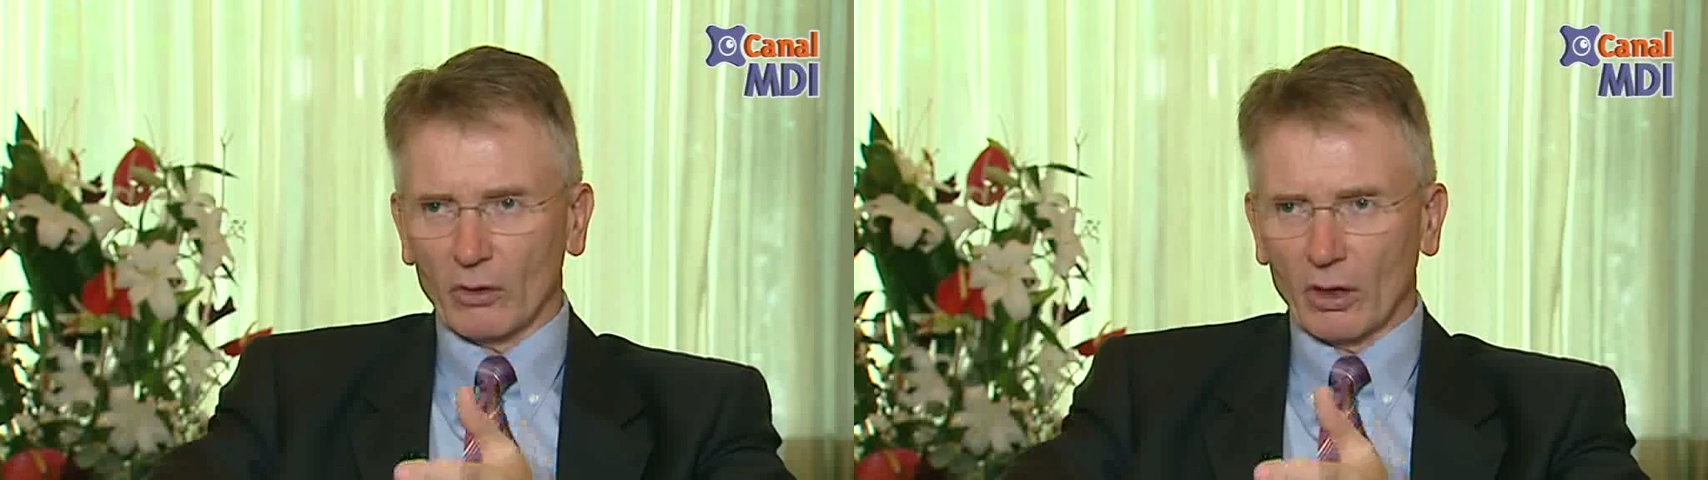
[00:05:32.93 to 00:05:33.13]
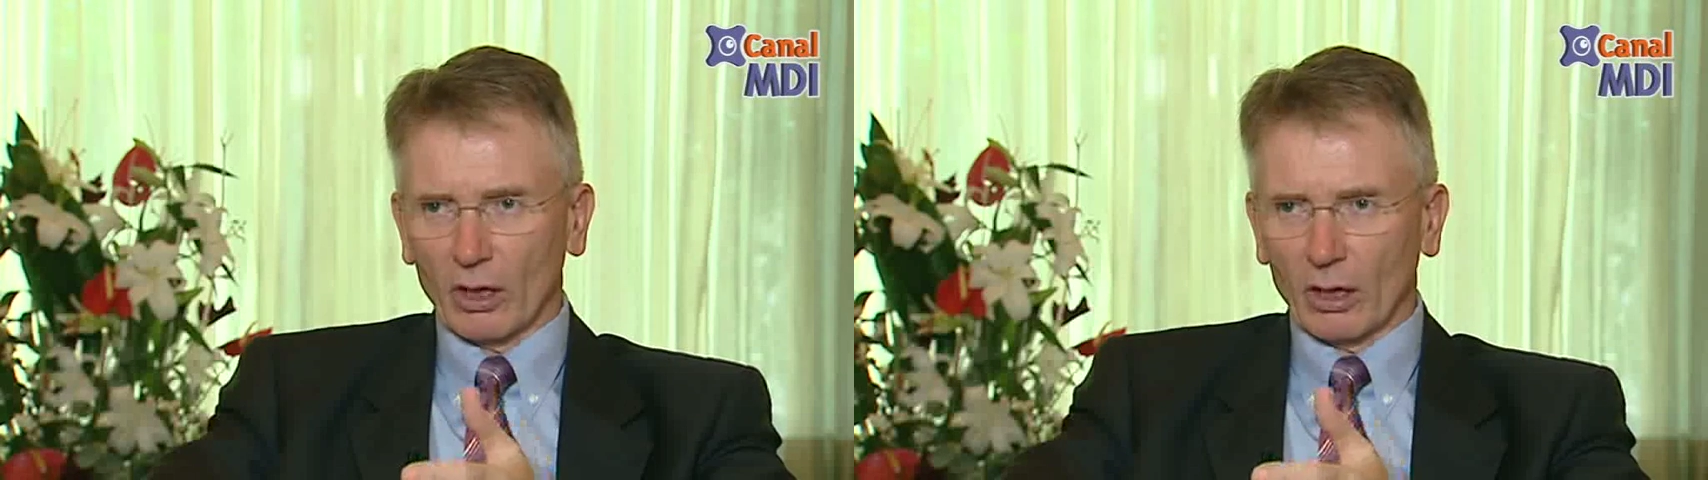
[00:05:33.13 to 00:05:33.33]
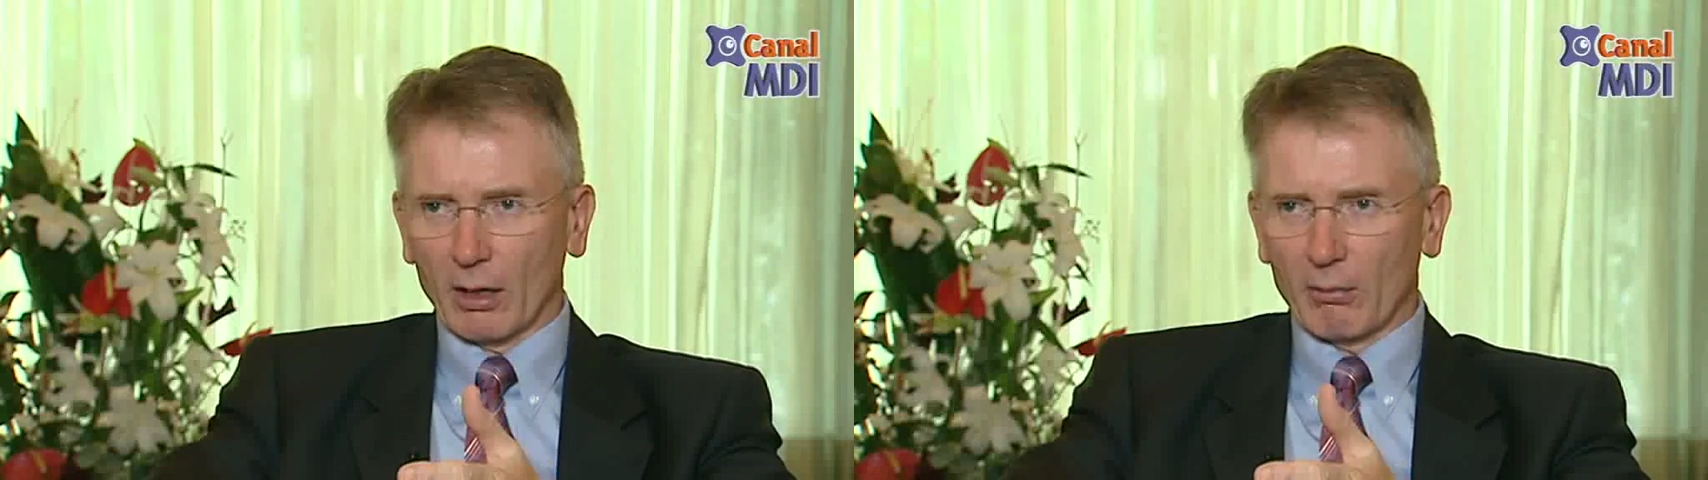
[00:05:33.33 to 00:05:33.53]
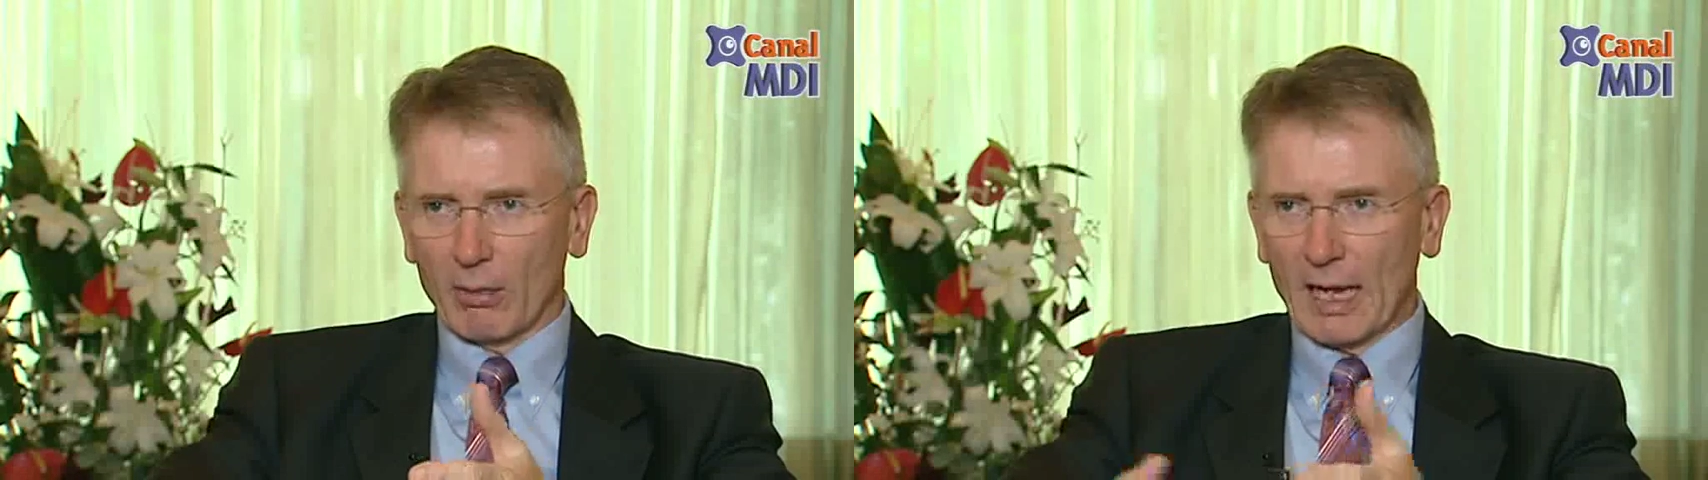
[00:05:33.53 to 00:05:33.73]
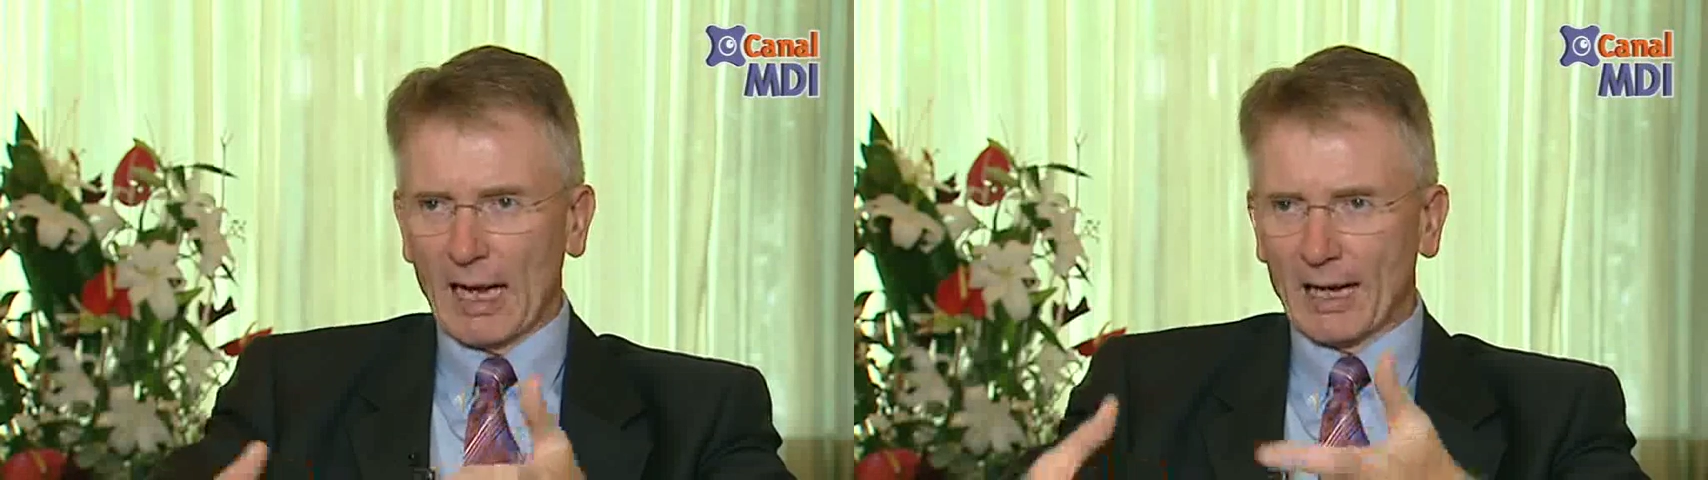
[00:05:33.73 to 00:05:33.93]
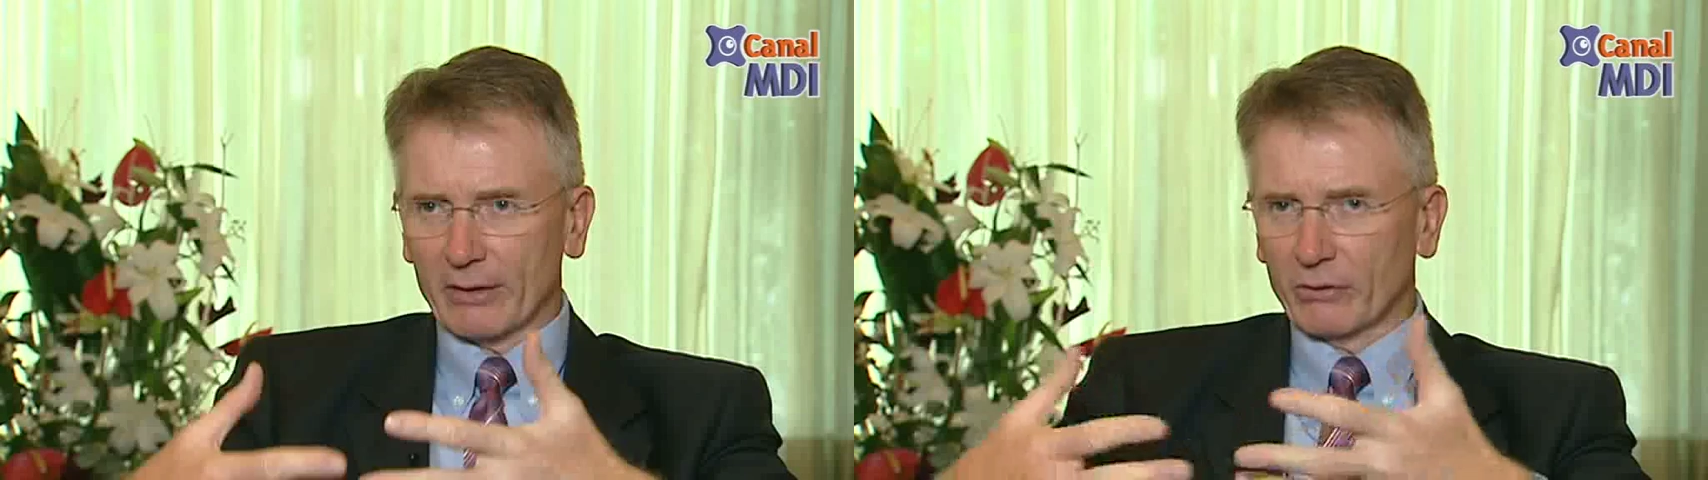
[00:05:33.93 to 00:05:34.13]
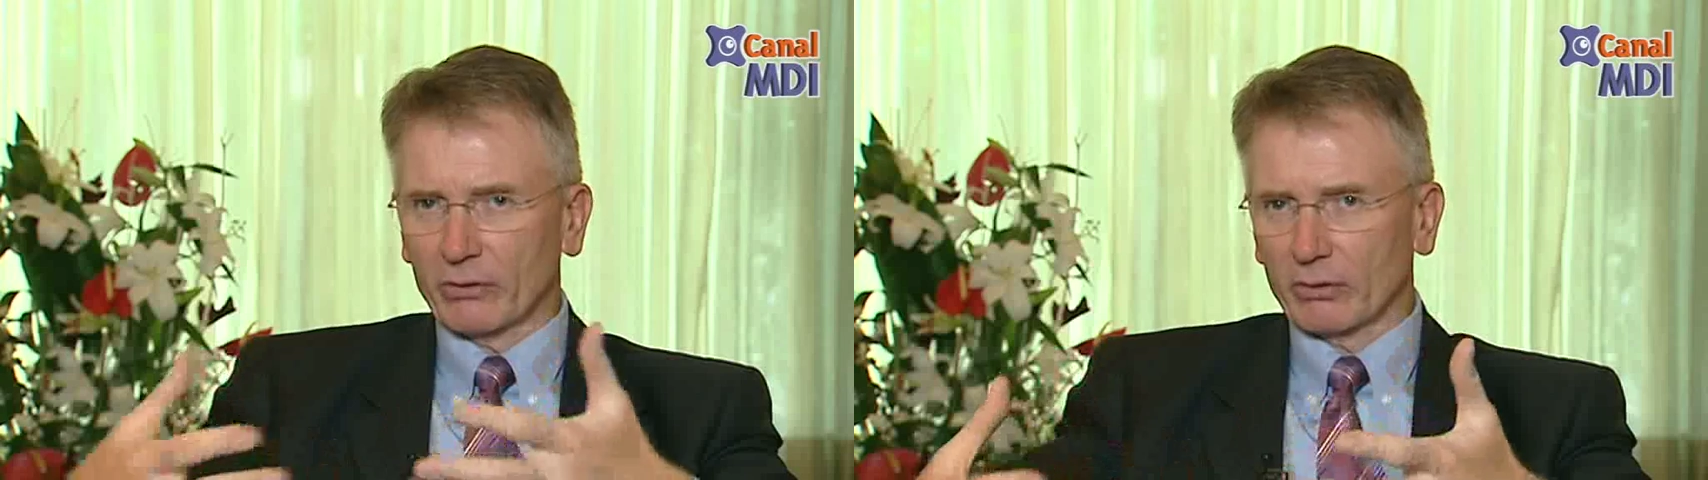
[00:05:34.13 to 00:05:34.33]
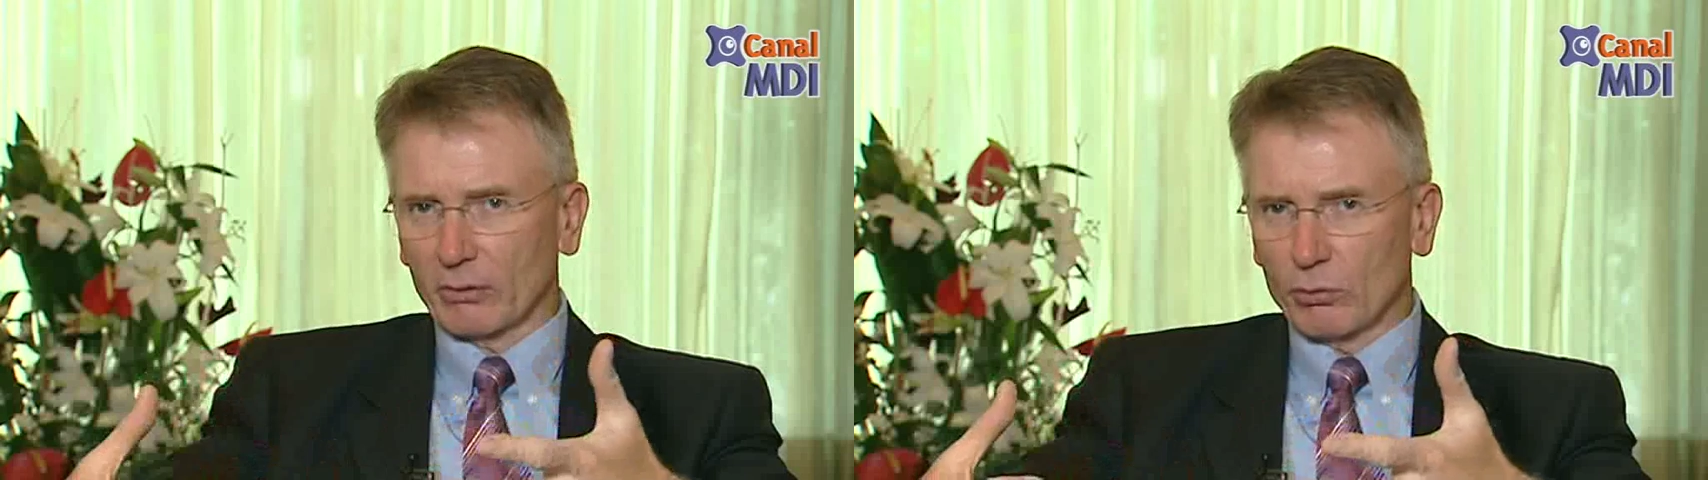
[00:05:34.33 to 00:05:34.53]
as